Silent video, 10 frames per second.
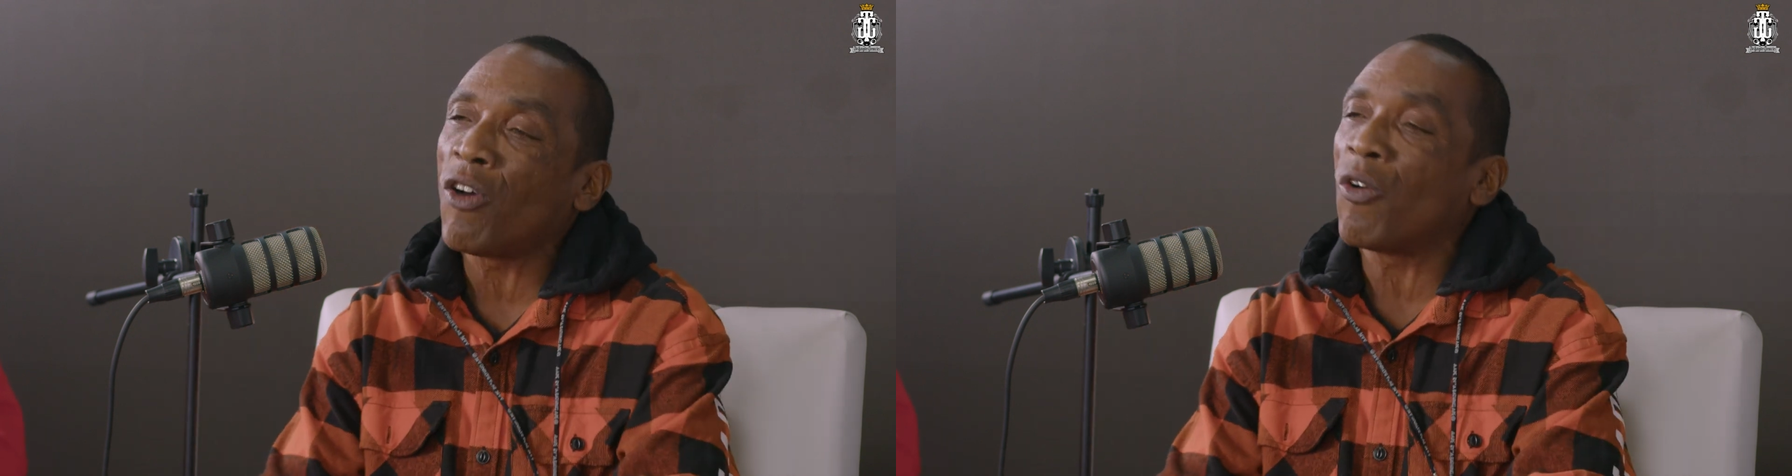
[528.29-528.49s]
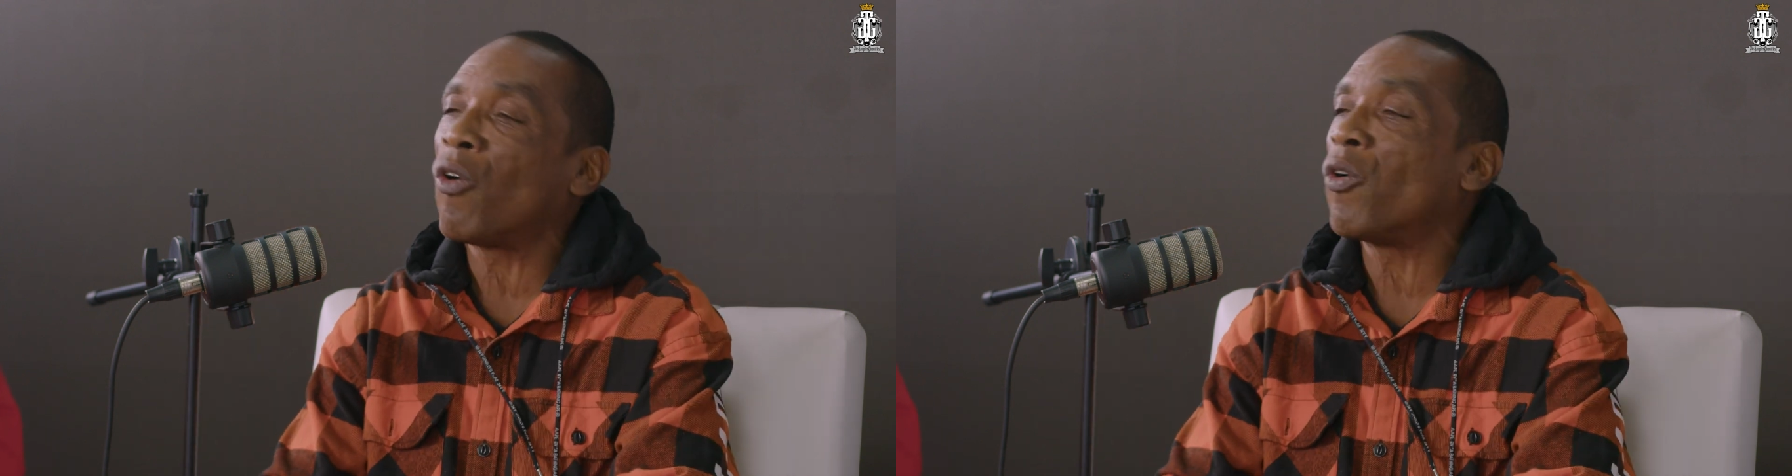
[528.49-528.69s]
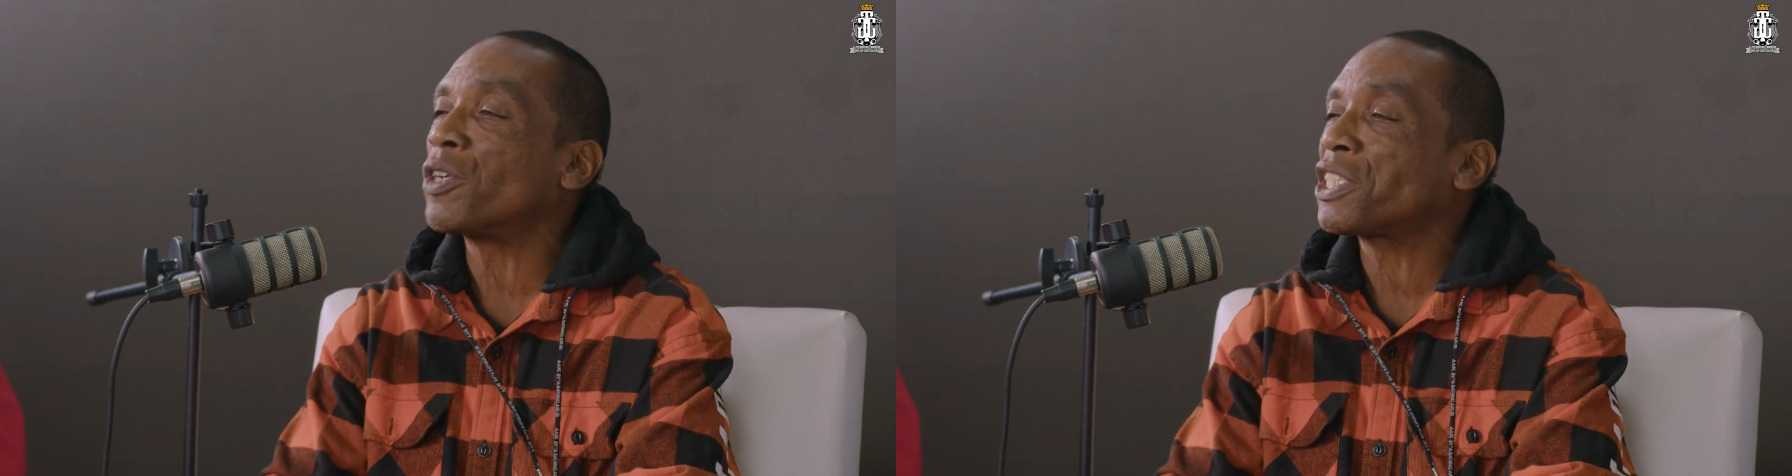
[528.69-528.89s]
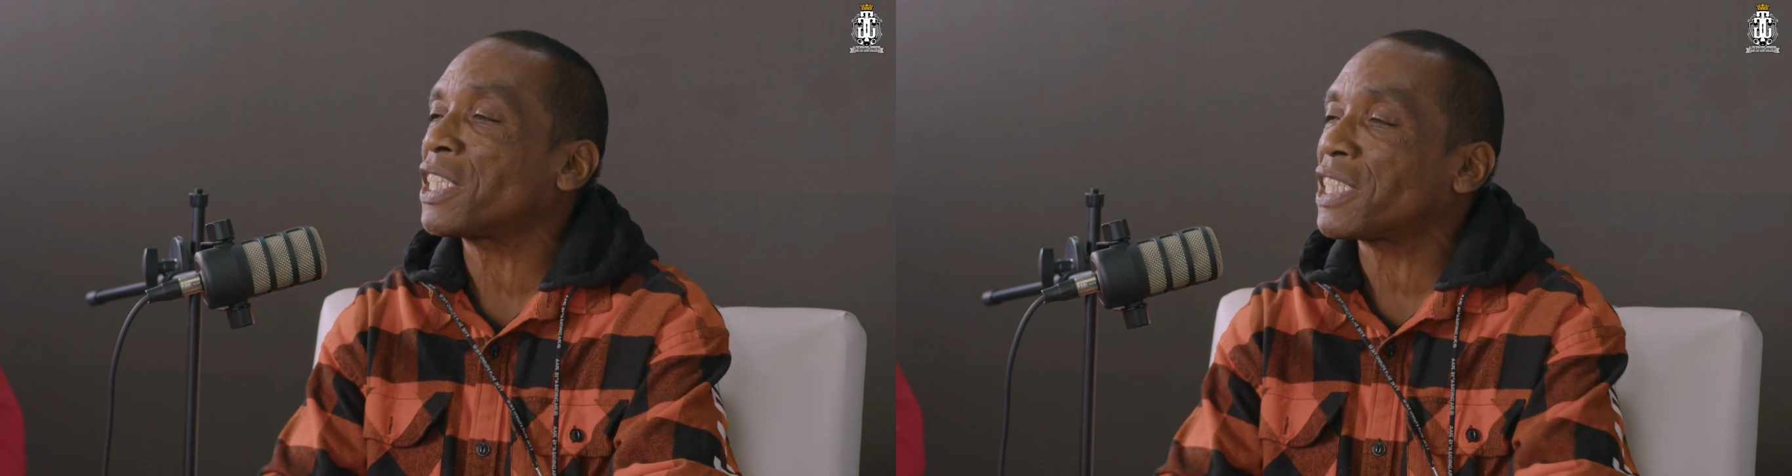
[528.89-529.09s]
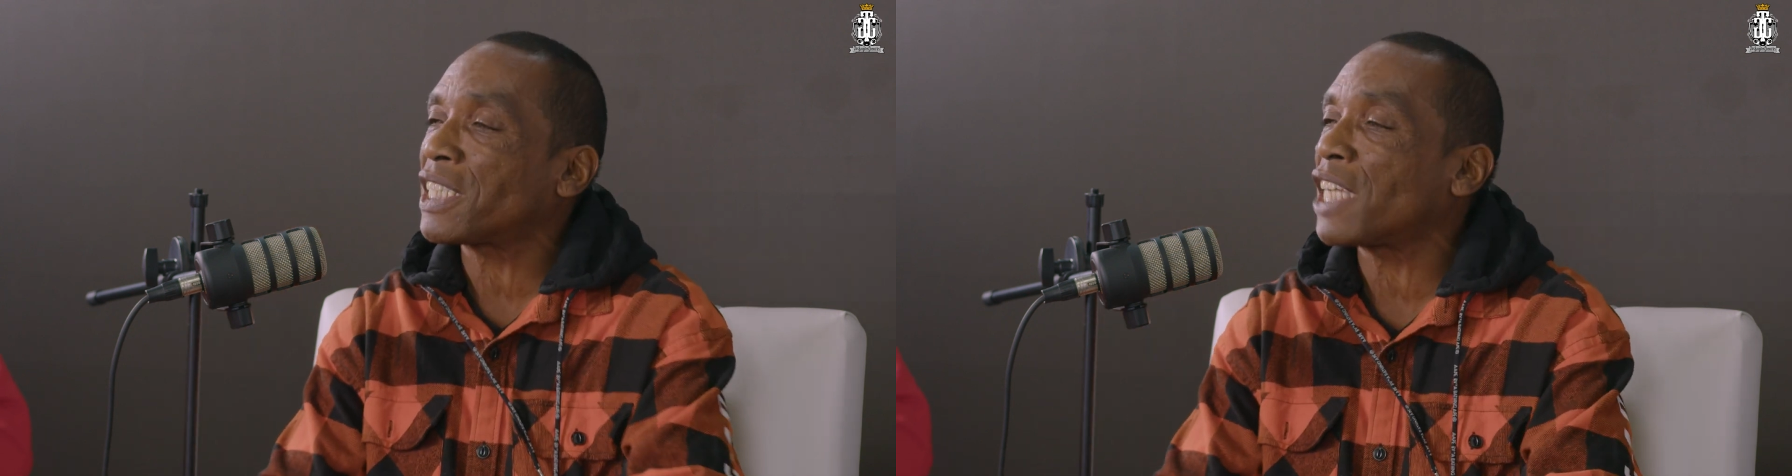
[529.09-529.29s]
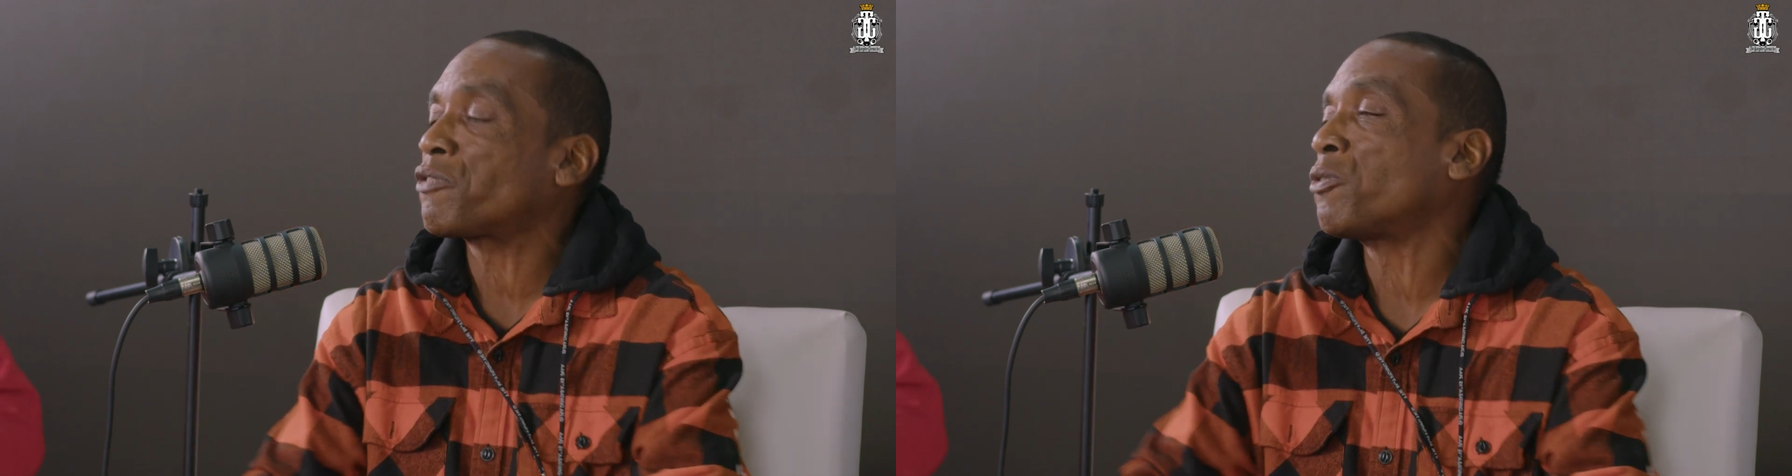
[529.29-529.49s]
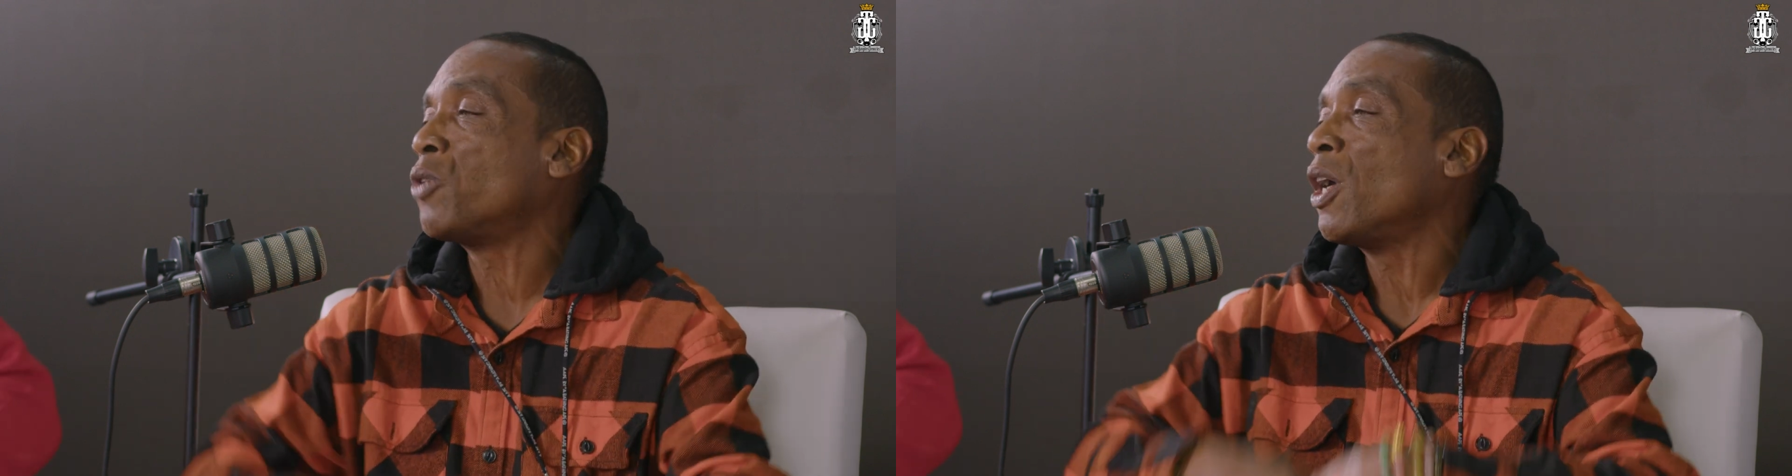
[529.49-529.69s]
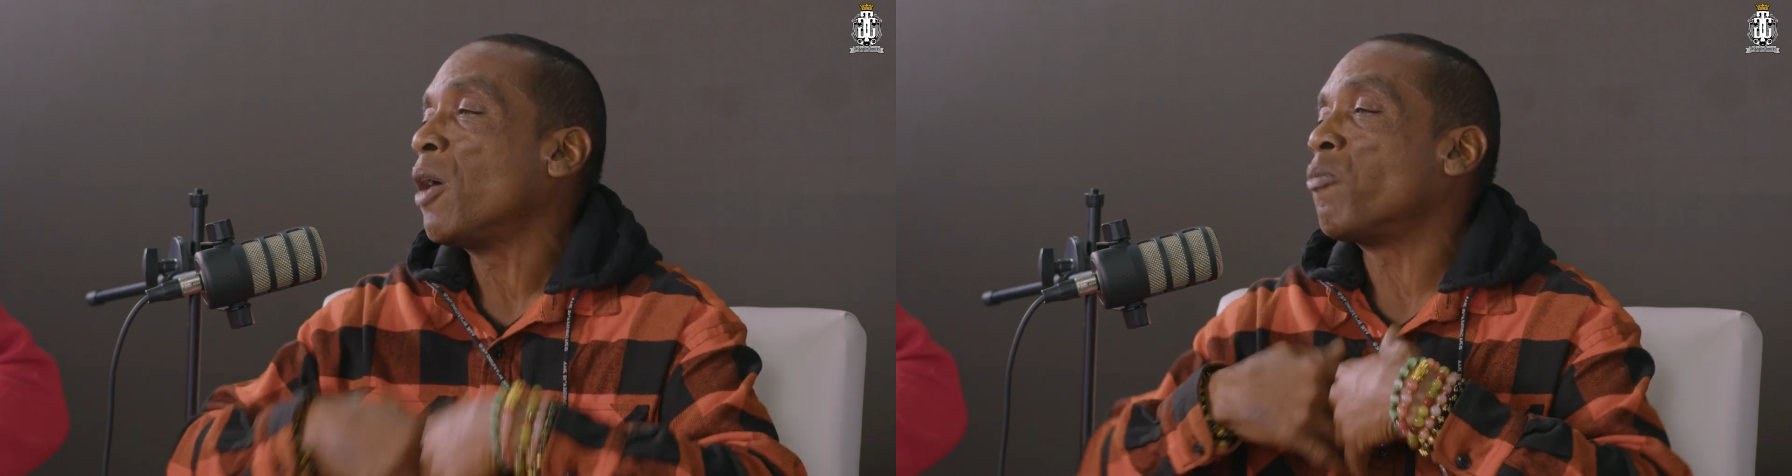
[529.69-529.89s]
or a successful